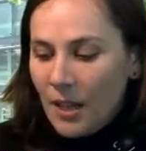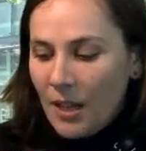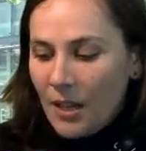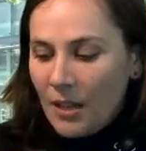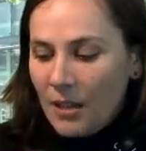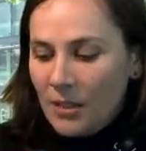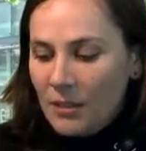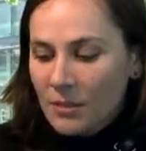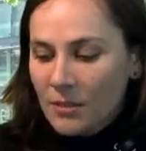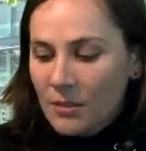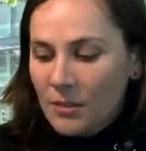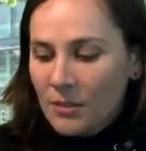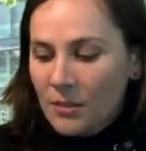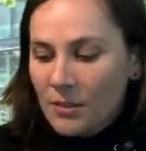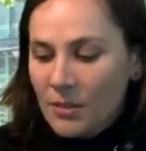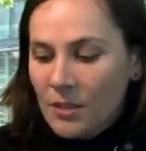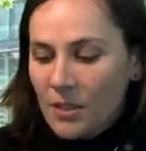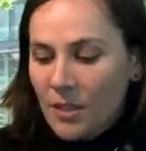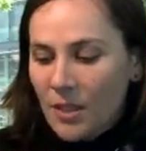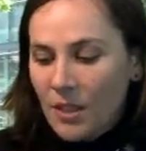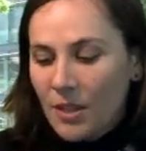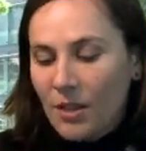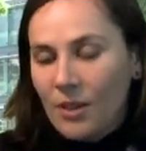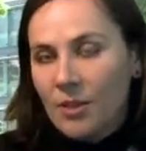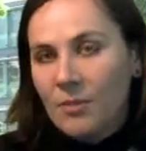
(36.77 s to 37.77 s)

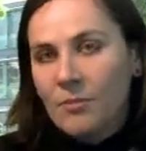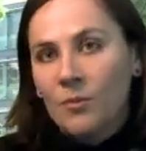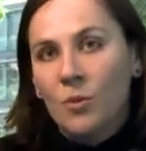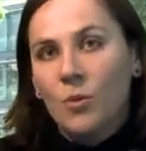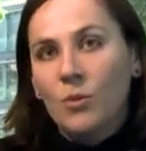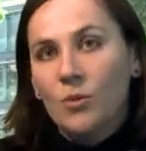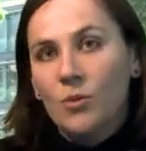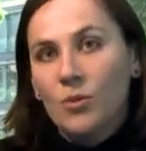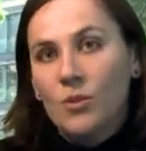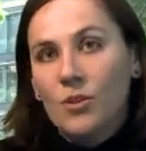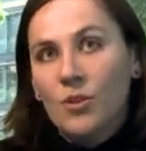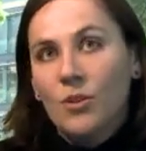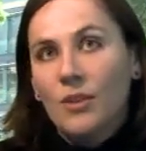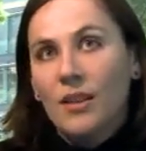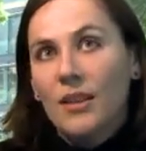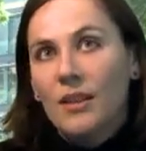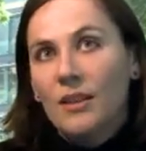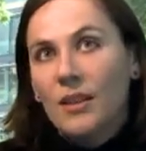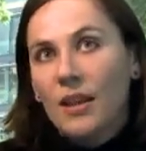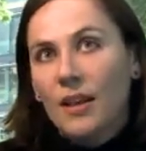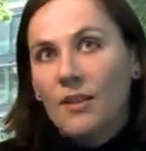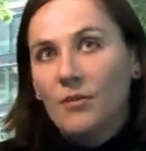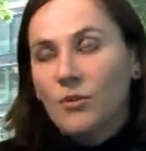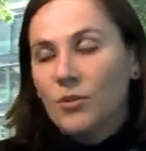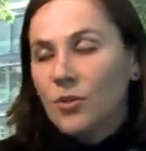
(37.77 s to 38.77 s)
and um, also
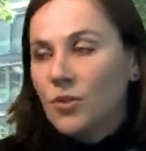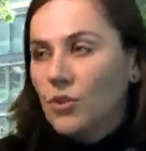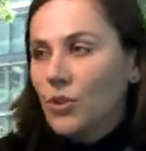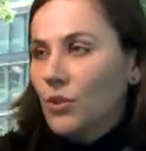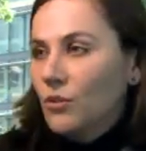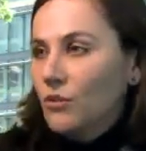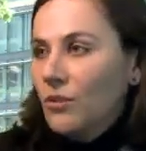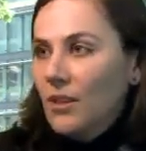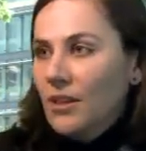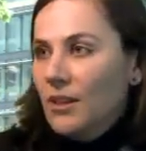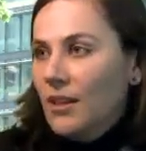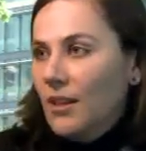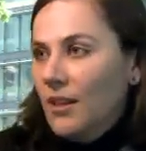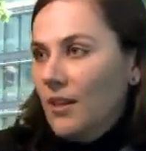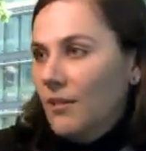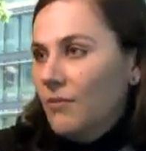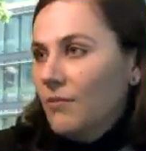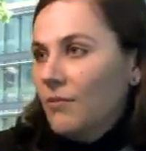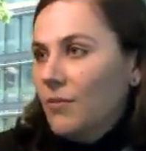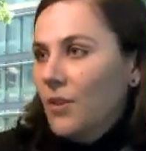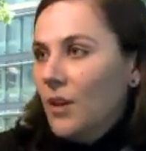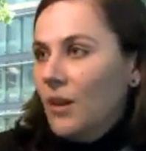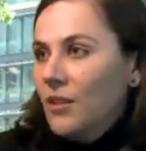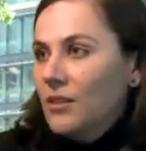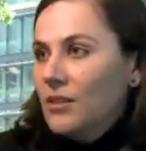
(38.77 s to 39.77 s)
that they have to show that
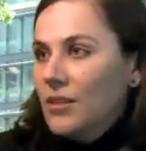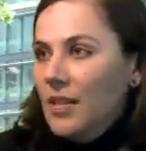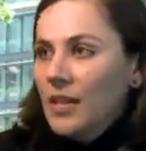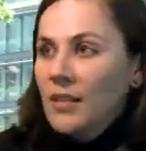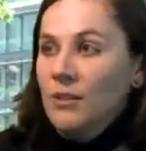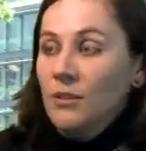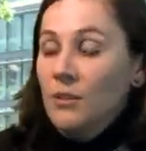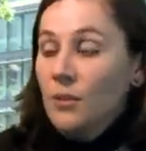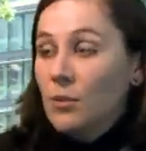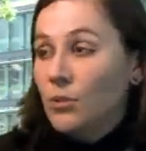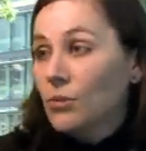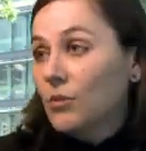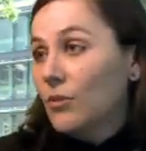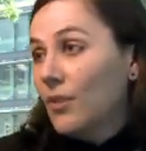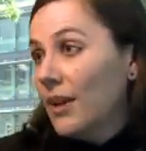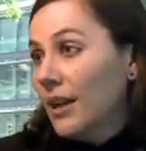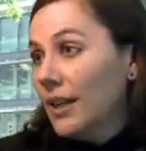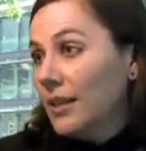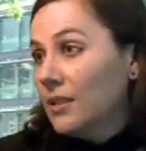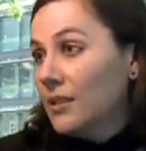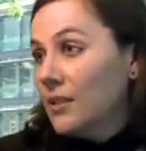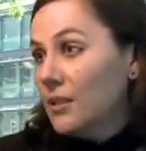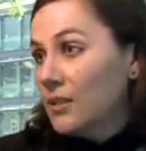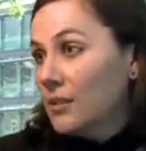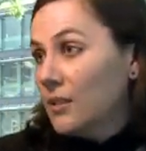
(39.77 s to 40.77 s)
they've attained good
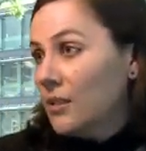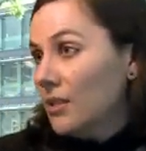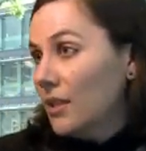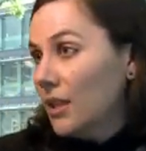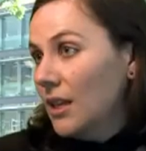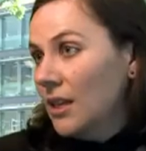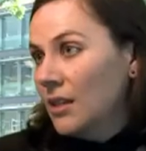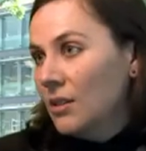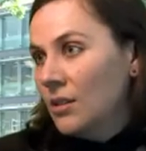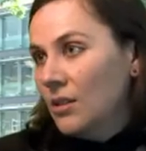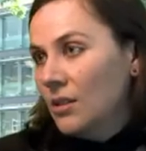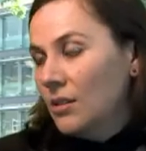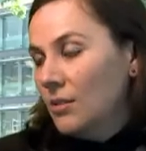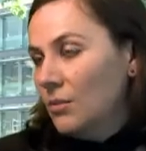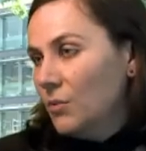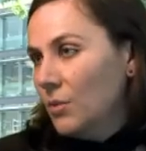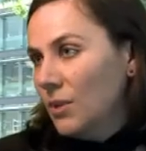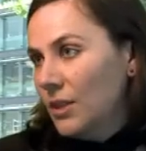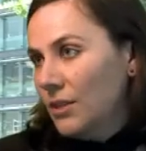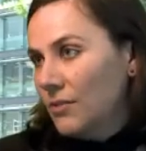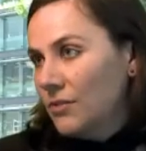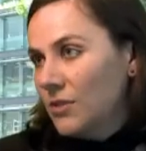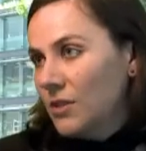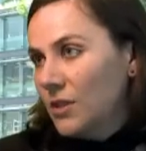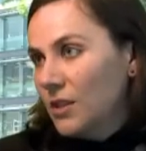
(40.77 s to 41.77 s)
grades in the,
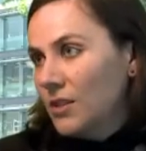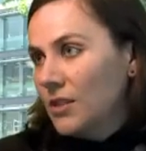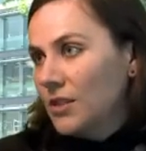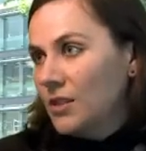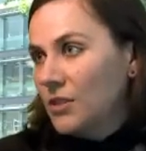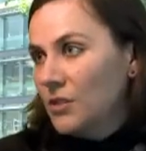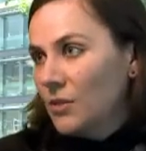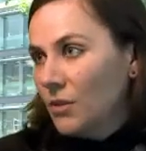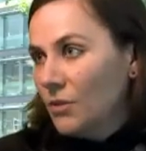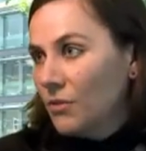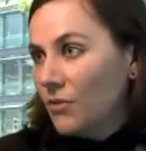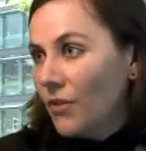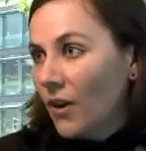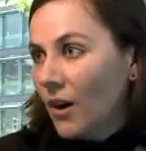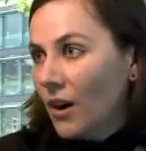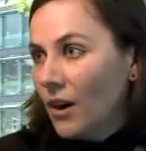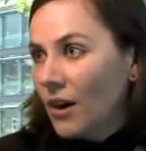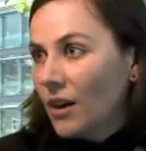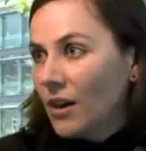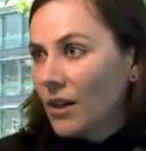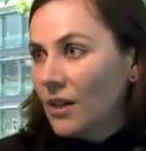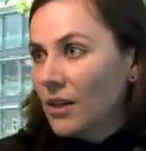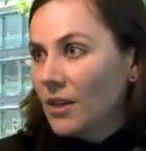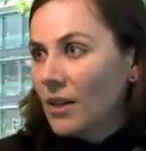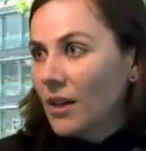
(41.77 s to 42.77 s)
what they've studied so
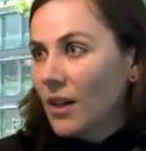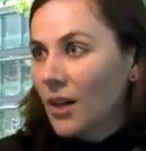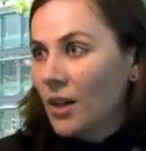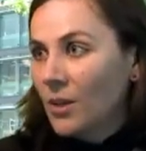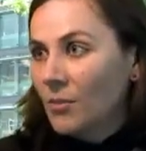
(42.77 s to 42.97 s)
far.